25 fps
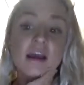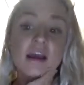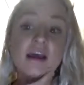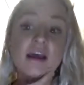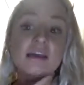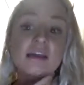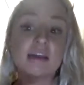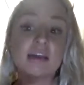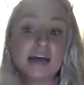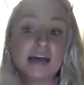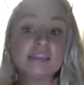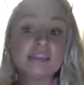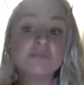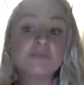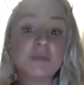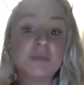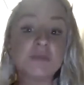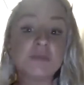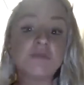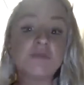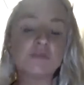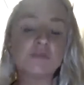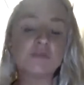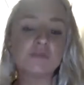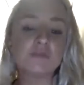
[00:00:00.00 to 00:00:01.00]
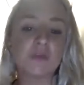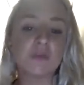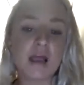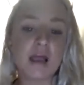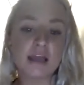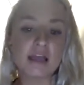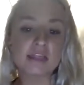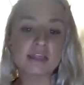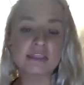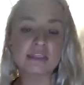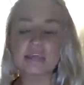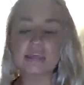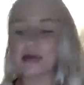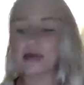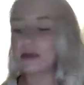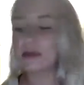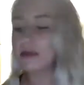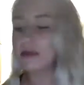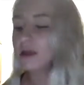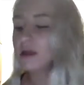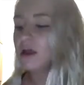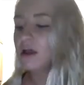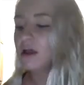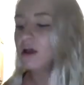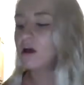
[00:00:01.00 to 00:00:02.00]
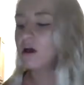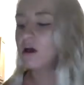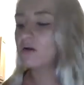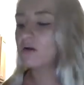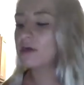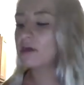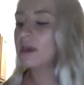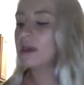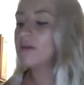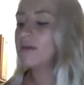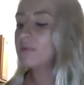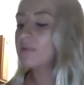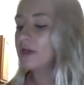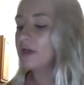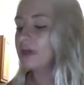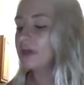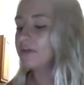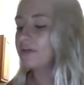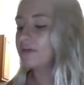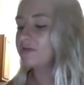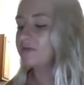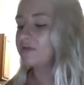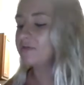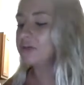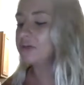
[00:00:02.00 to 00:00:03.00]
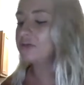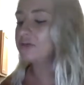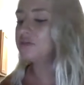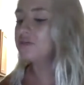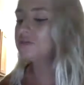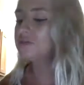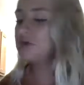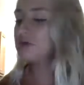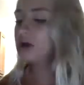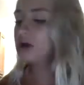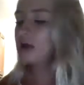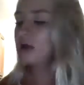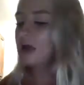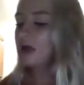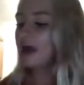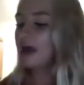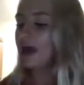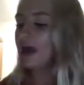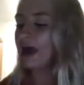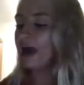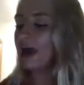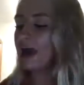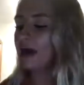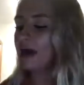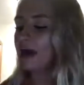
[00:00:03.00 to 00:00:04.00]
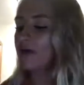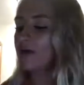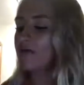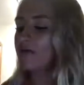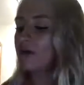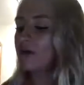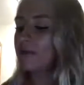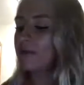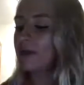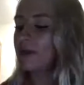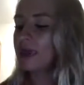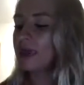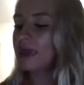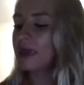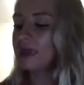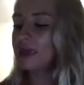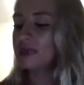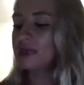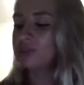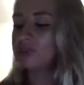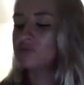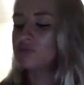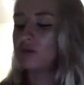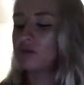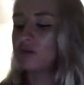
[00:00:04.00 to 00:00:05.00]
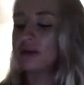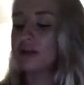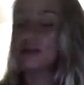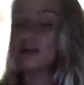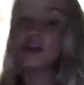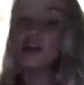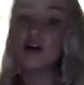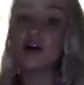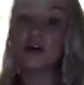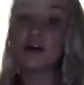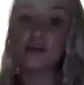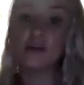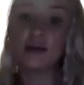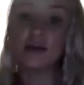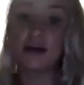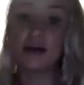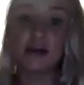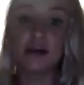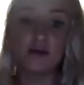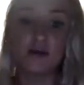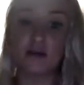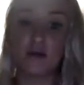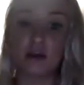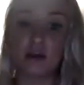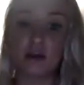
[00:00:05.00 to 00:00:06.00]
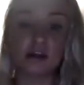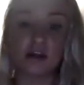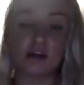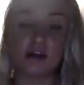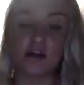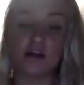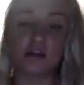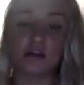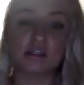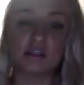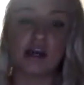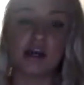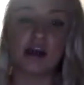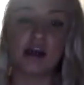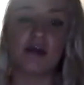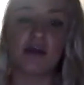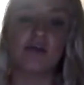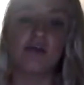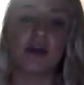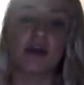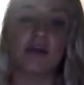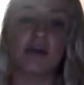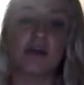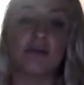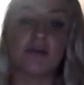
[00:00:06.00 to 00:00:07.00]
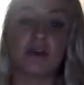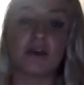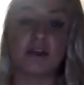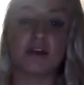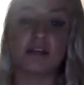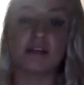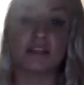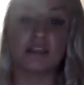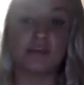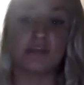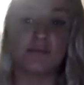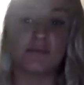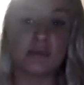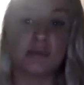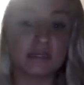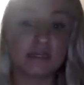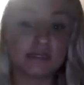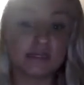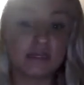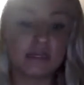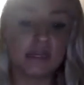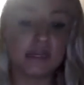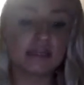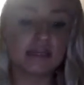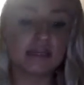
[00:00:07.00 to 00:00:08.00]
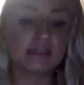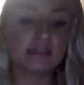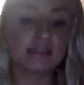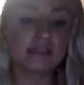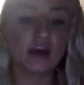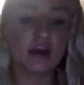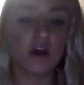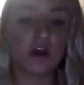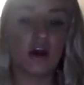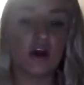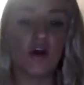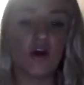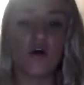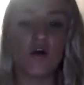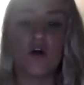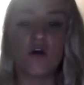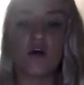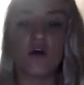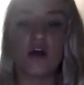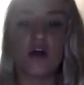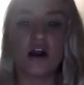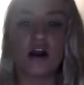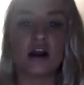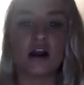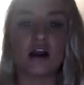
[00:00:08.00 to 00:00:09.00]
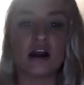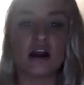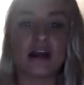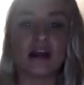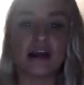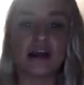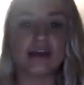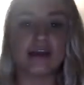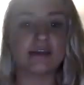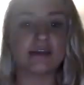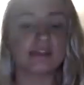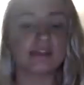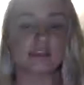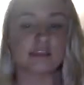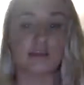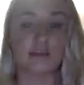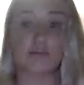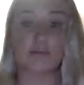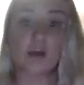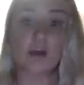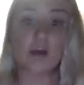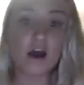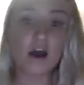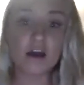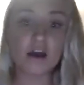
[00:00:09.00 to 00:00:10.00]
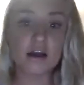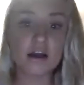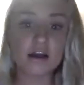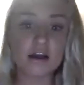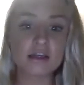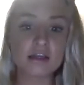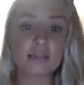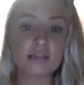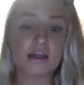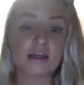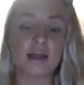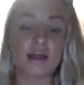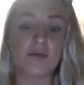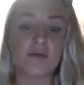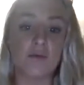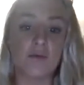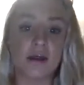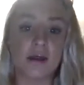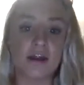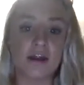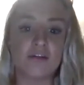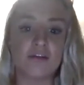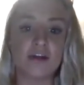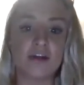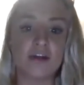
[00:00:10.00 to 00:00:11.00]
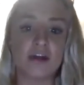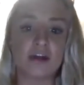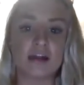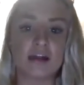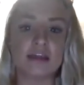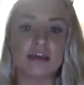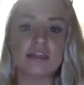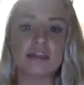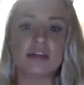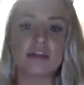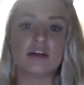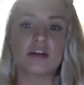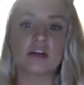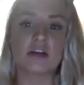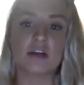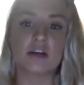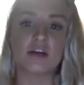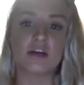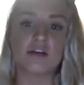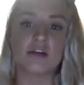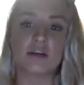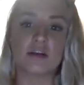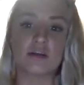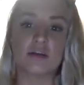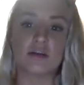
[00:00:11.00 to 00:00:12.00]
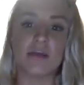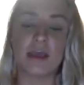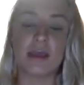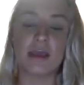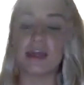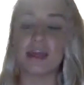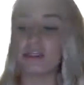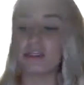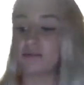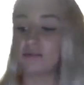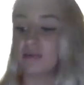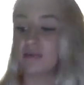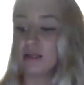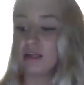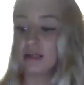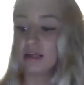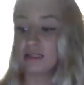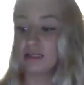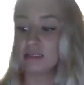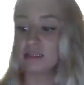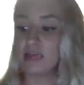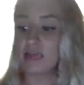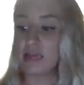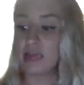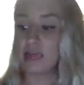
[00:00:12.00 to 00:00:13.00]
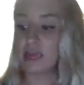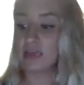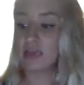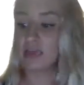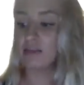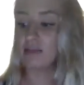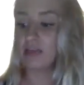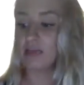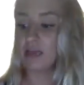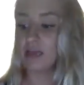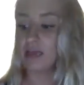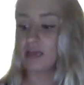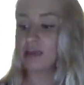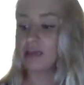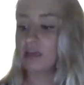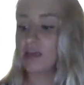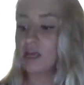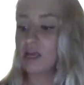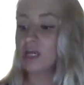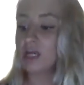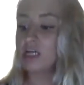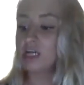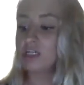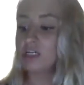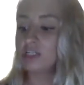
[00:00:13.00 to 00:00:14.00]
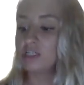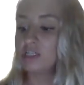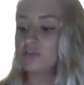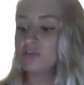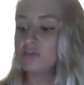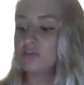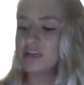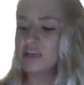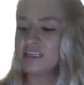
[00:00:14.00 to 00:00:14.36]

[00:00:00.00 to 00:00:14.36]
That's people's mindset. Okay, but if you have a page where you're talking about Itworks all the time, like whether it's the business or it's the products, like whatever it is, they're going to go to your page and be like, dang, like, she's really